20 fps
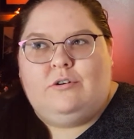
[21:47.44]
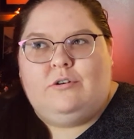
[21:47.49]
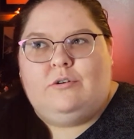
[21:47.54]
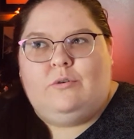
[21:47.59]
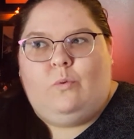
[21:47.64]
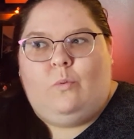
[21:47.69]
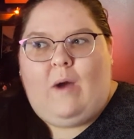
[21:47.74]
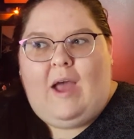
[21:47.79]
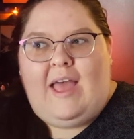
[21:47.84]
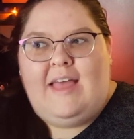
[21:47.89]

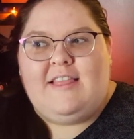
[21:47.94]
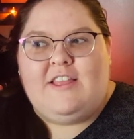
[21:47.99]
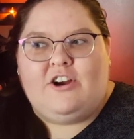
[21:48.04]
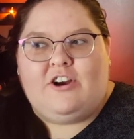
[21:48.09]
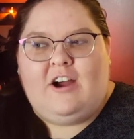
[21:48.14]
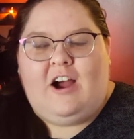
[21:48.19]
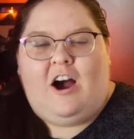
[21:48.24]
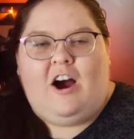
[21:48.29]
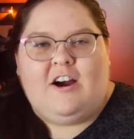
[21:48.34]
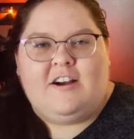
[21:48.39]

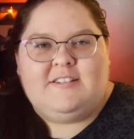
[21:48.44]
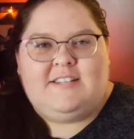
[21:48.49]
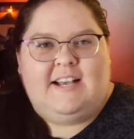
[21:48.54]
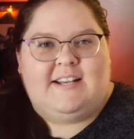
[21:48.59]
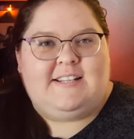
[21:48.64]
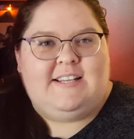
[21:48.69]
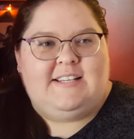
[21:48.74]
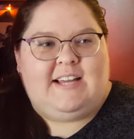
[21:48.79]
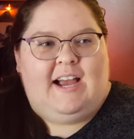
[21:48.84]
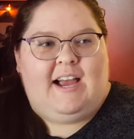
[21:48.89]
there are
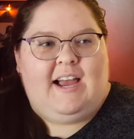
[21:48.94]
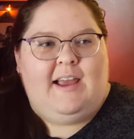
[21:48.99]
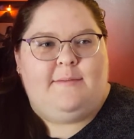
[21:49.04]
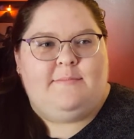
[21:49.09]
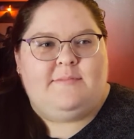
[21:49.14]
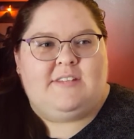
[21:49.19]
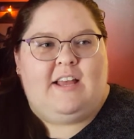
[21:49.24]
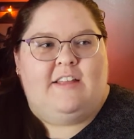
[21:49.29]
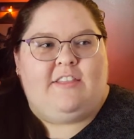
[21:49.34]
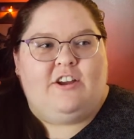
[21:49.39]
sexy
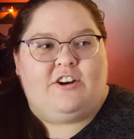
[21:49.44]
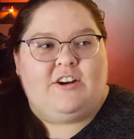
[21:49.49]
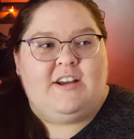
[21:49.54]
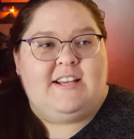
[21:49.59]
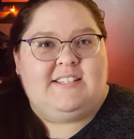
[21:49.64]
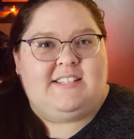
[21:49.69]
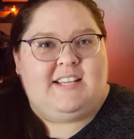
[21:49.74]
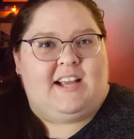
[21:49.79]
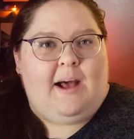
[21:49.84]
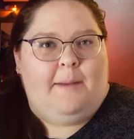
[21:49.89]
times, there
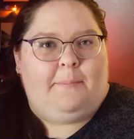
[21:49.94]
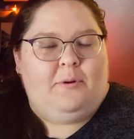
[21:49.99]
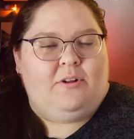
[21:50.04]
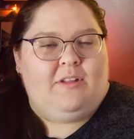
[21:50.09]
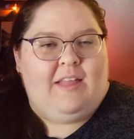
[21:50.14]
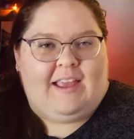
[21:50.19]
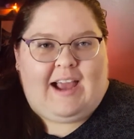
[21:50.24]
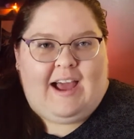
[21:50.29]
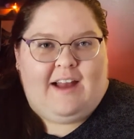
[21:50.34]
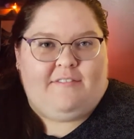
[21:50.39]
is a couple
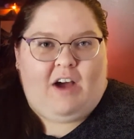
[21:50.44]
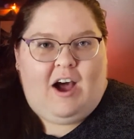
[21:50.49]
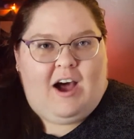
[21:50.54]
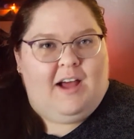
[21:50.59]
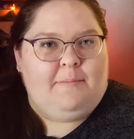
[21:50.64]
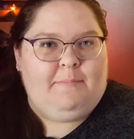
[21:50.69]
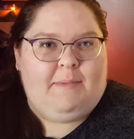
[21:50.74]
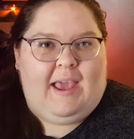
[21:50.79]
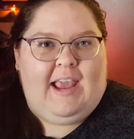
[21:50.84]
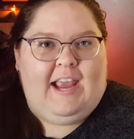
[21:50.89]
like kind of
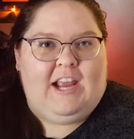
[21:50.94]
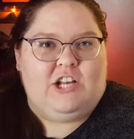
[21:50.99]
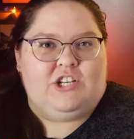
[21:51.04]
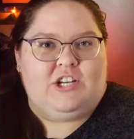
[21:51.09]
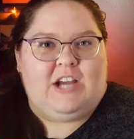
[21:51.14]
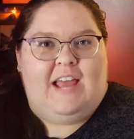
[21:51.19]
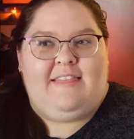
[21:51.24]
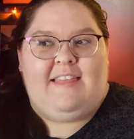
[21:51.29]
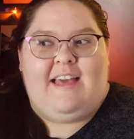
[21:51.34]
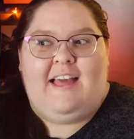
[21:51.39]
on
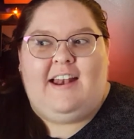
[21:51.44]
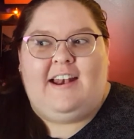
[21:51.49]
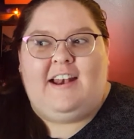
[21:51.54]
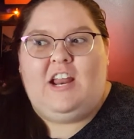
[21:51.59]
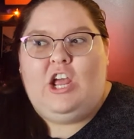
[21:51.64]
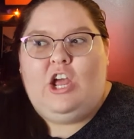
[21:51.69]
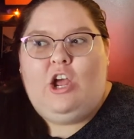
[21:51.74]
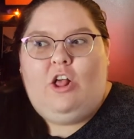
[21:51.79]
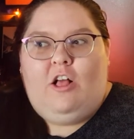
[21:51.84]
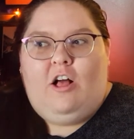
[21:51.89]
page, and then
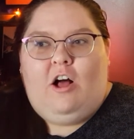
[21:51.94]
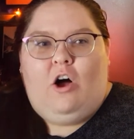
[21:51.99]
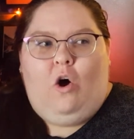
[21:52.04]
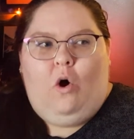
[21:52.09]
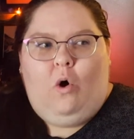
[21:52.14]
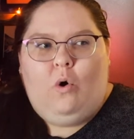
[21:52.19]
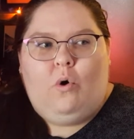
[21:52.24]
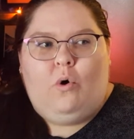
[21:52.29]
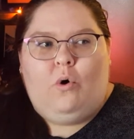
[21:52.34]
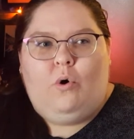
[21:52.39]
a
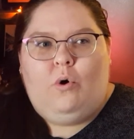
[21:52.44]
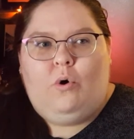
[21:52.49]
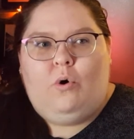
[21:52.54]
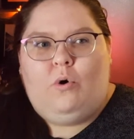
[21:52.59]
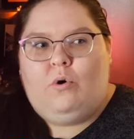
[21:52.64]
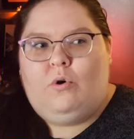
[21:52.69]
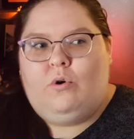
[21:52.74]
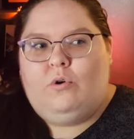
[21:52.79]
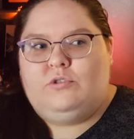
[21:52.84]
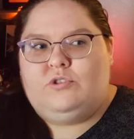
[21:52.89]

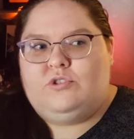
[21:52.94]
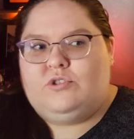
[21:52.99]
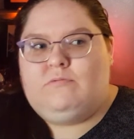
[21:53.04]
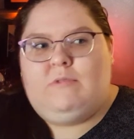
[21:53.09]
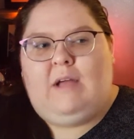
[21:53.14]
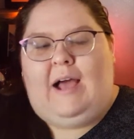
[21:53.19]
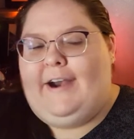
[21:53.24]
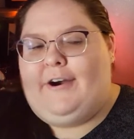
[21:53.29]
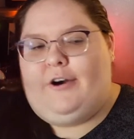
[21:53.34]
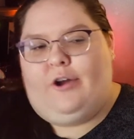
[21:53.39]
whole,
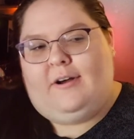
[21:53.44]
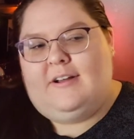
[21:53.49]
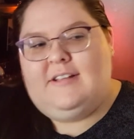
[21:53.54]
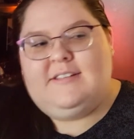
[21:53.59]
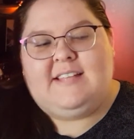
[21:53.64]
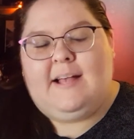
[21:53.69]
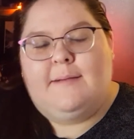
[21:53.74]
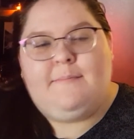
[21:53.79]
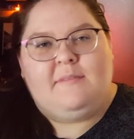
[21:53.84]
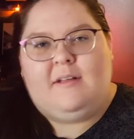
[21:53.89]
I don't know,
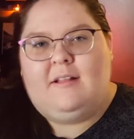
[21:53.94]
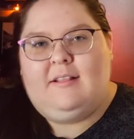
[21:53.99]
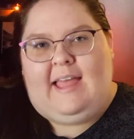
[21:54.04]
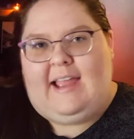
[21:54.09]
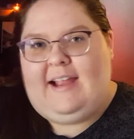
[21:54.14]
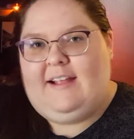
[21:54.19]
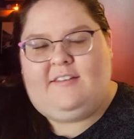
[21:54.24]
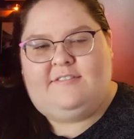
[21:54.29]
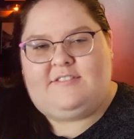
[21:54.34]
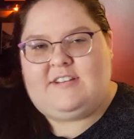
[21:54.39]
some
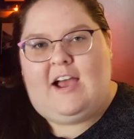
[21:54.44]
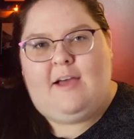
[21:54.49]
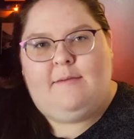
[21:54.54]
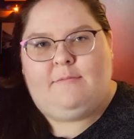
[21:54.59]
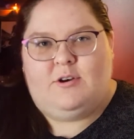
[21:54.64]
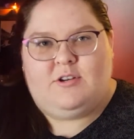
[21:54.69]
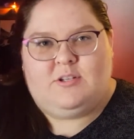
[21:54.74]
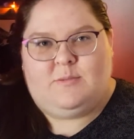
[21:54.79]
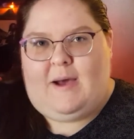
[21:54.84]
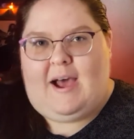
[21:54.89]
length of time
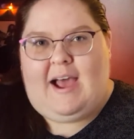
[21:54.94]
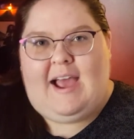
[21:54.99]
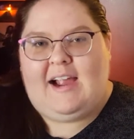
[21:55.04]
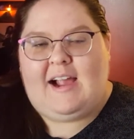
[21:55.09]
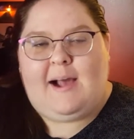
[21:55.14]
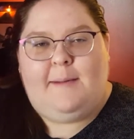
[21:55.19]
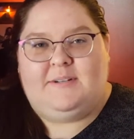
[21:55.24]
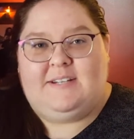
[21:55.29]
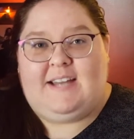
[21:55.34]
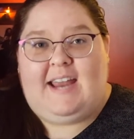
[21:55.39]
goes by, a
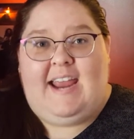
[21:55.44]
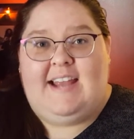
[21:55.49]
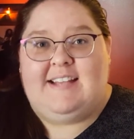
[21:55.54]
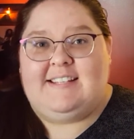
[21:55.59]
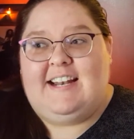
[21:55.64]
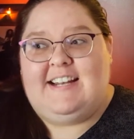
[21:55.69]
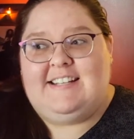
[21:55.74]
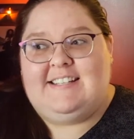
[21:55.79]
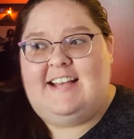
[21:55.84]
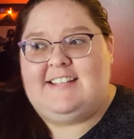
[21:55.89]
couple days,
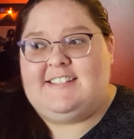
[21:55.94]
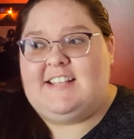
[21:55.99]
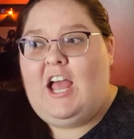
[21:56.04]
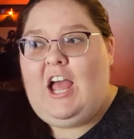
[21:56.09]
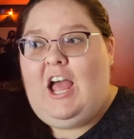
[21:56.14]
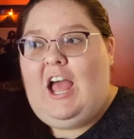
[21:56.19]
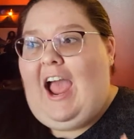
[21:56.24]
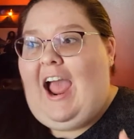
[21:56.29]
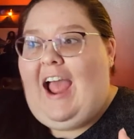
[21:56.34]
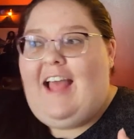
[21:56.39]
and it says,
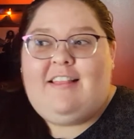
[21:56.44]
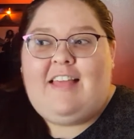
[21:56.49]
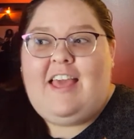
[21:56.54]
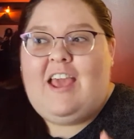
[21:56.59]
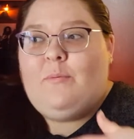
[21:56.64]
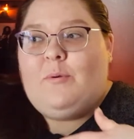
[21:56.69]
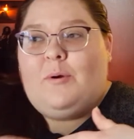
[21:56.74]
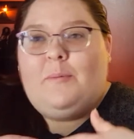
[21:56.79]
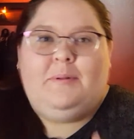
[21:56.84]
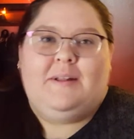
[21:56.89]
and
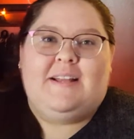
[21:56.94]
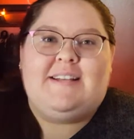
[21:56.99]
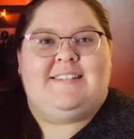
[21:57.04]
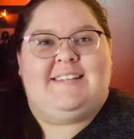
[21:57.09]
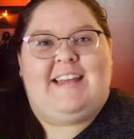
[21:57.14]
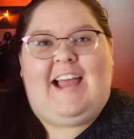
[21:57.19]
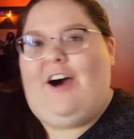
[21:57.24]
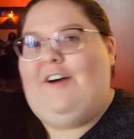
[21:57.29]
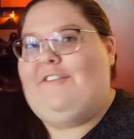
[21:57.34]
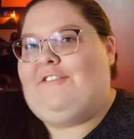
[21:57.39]
they were
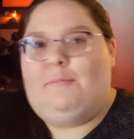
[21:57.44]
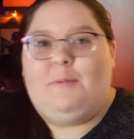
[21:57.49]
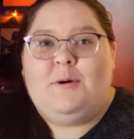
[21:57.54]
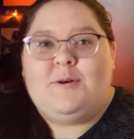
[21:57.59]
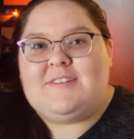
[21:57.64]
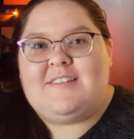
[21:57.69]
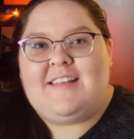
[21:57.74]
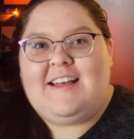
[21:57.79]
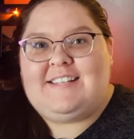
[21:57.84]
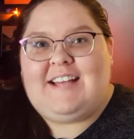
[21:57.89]
blissed out for
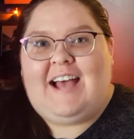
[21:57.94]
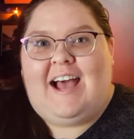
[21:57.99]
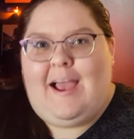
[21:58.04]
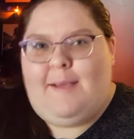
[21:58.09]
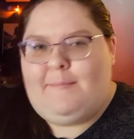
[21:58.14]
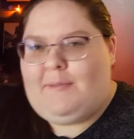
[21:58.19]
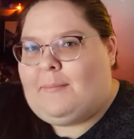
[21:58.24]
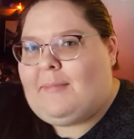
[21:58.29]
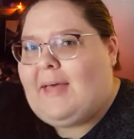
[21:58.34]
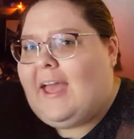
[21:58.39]
most of that
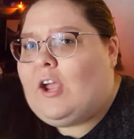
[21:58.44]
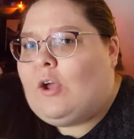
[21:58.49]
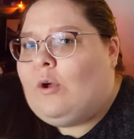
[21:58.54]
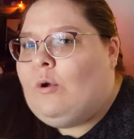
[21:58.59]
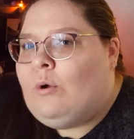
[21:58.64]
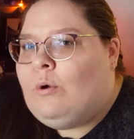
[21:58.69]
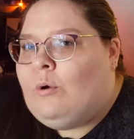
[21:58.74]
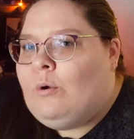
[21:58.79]
time. And I'm like,